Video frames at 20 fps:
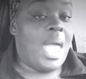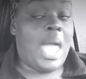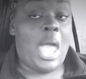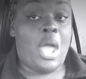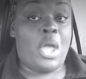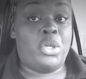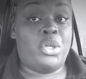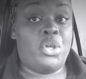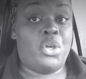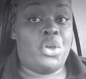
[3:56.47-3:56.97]

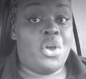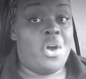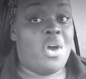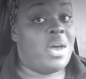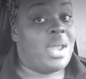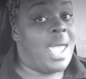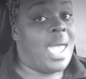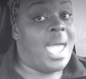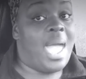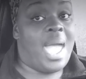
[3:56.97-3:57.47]
How you
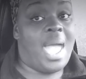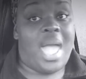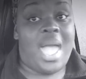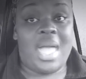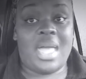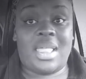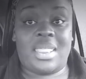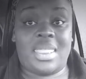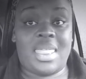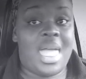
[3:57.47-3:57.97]
gonna
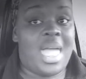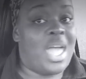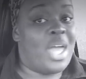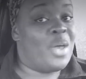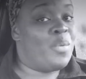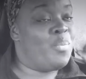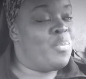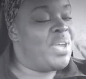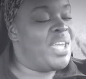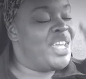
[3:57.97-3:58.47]
act
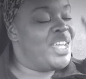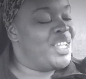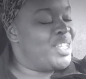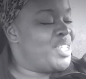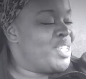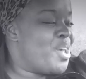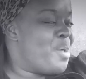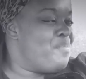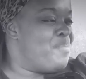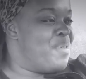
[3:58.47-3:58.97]
like we
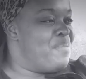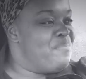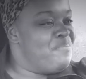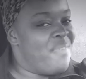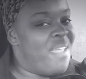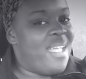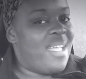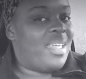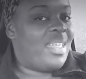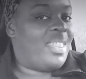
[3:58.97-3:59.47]
don't be
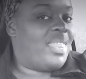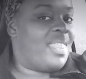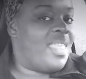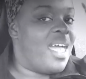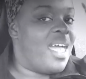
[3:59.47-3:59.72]
making